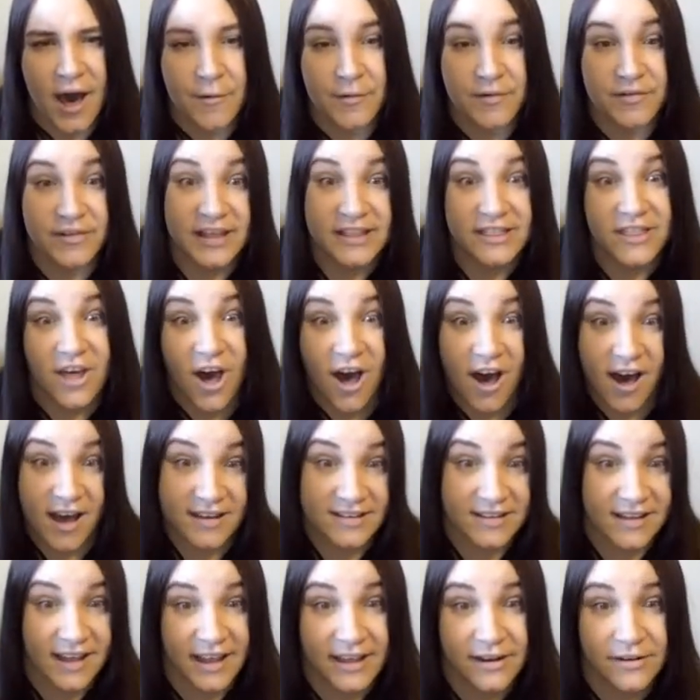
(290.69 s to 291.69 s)
of uh, with like the
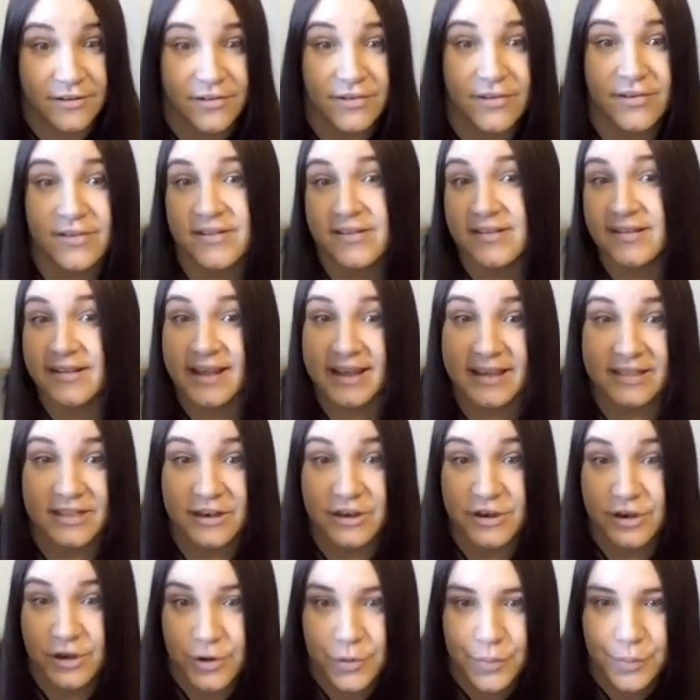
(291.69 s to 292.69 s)
hot titles, like
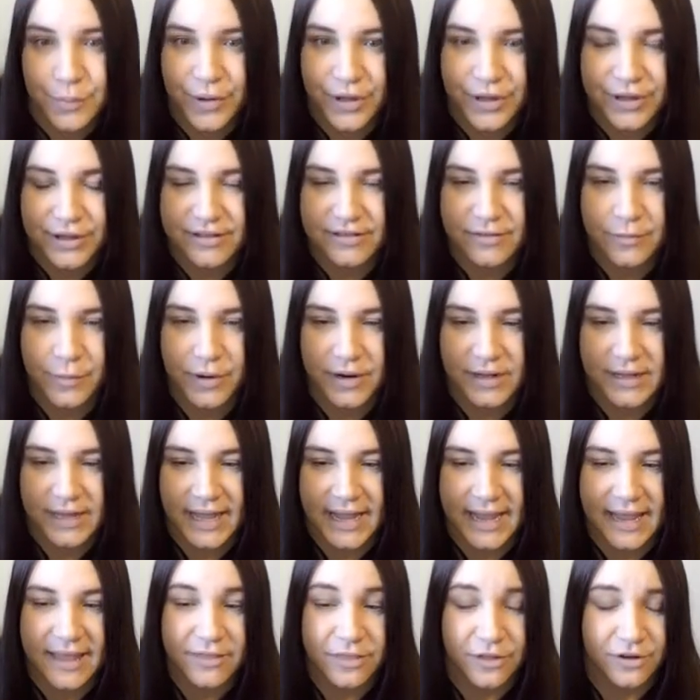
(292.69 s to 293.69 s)
the new books where
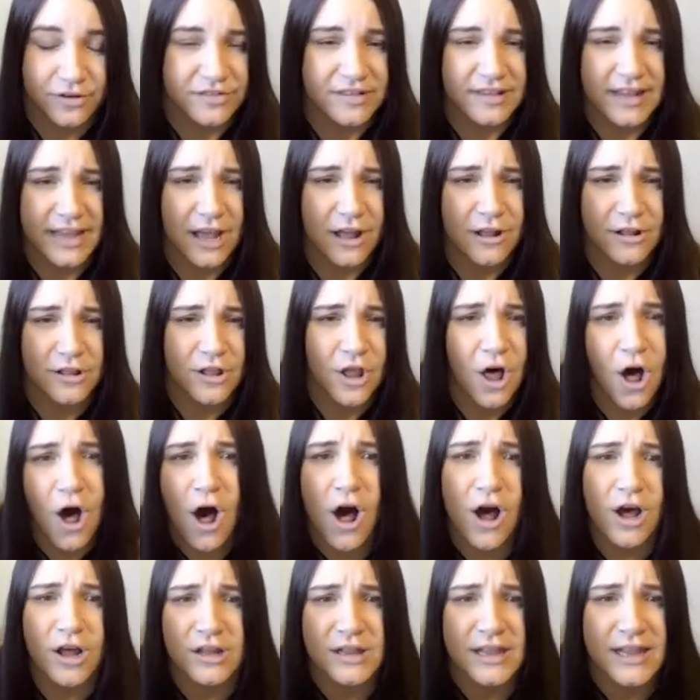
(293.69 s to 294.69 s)
like there's like a
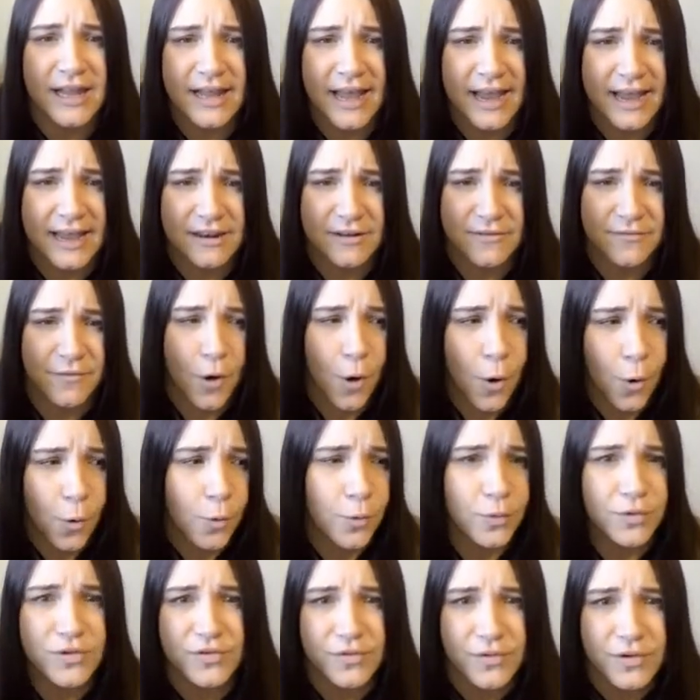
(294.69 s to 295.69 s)
long line of
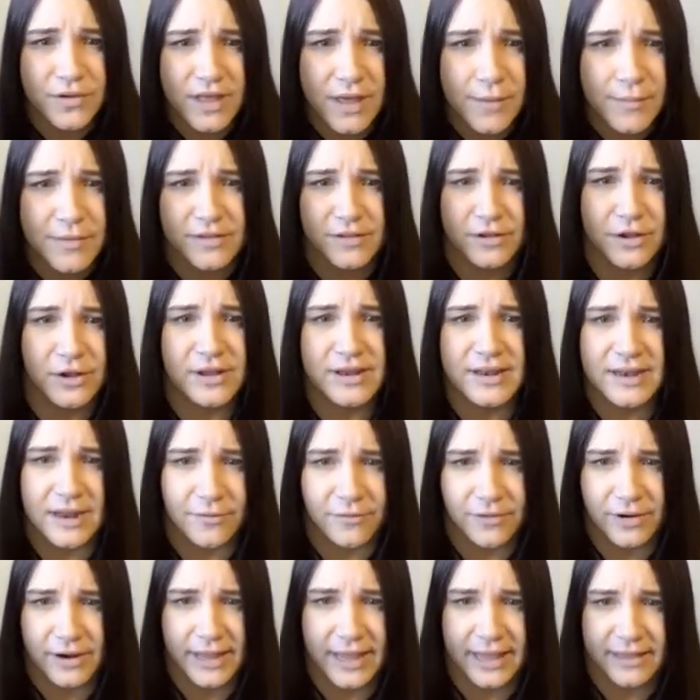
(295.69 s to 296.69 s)
holds for them, and so you can
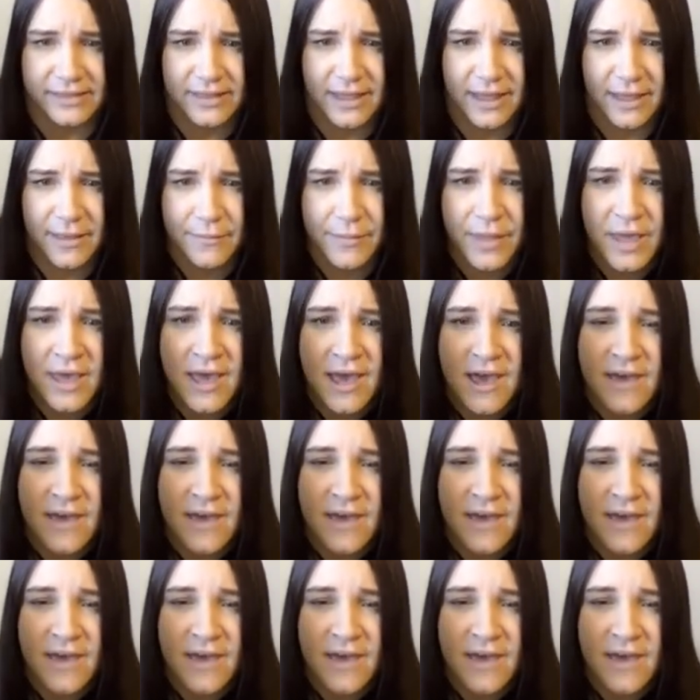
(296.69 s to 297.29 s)
never get them.